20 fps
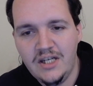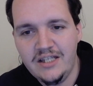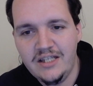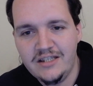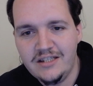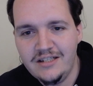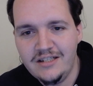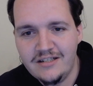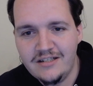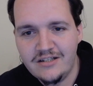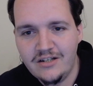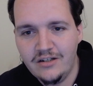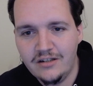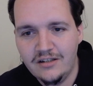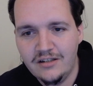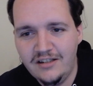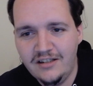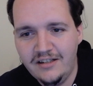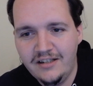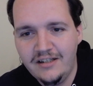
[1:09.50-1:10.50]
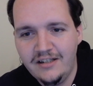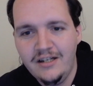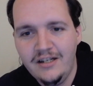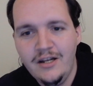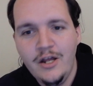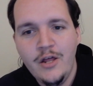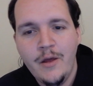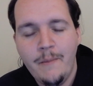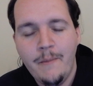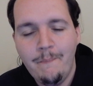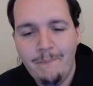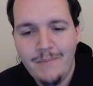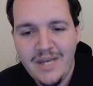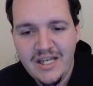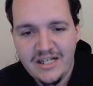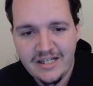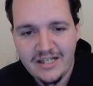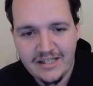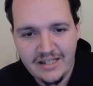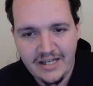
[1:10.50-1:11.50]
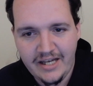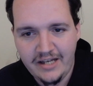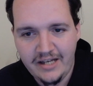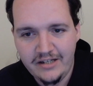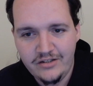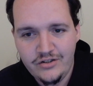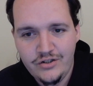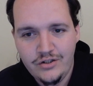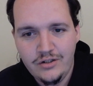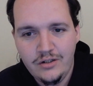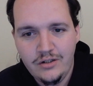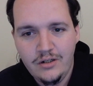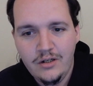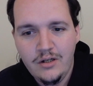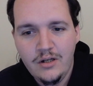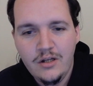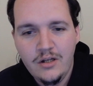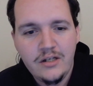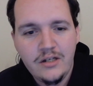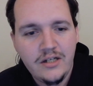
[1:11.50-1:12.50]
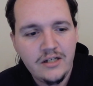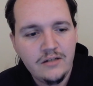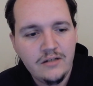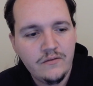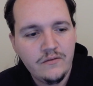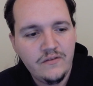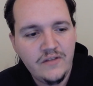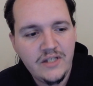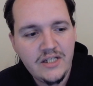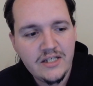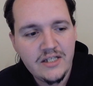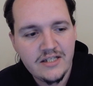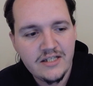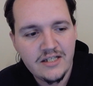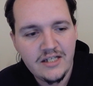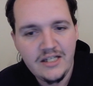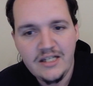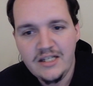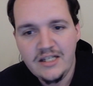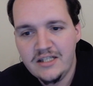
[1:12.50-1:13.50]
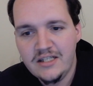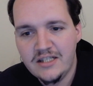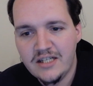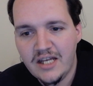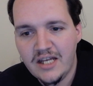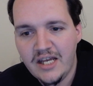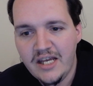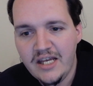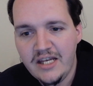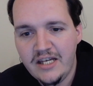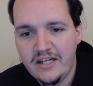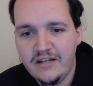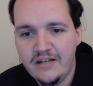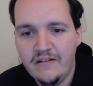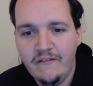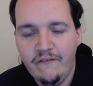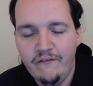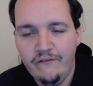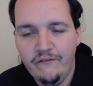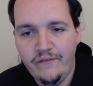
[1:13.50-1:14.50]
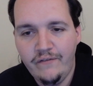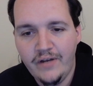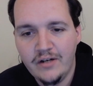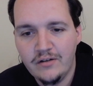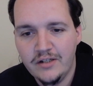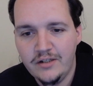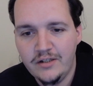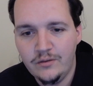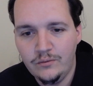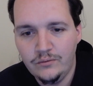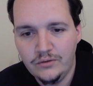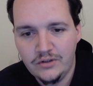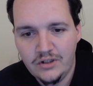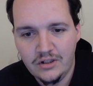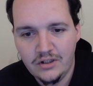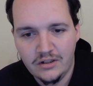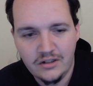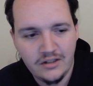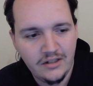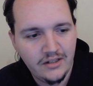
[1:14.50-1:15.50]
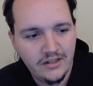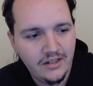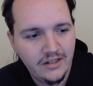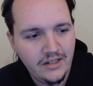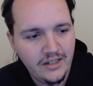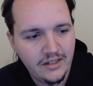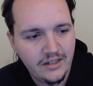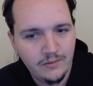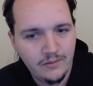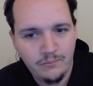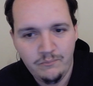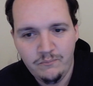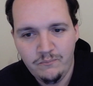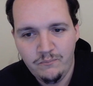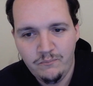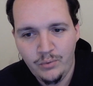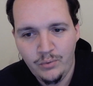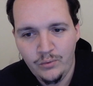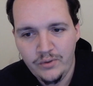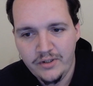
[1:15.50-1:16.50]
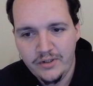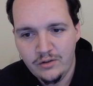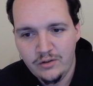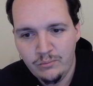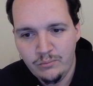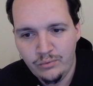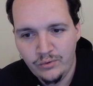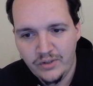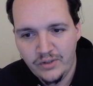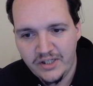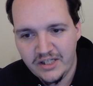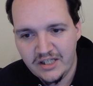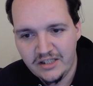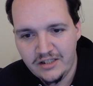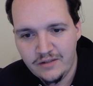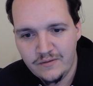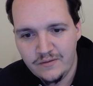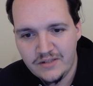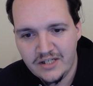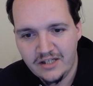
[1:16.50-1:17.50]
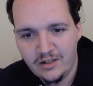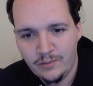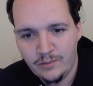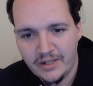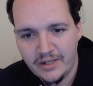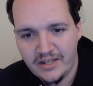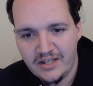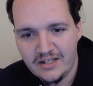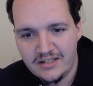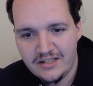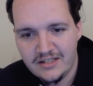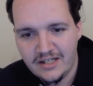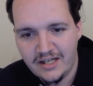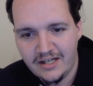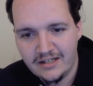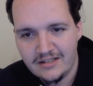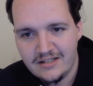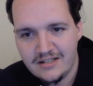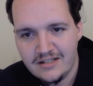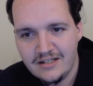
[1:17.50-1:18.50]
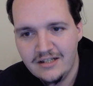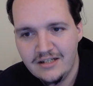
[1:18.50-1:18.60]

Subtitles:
This card, Mana Cache. Now, this is a very old card. And boy, oh boy, can you tell by that text.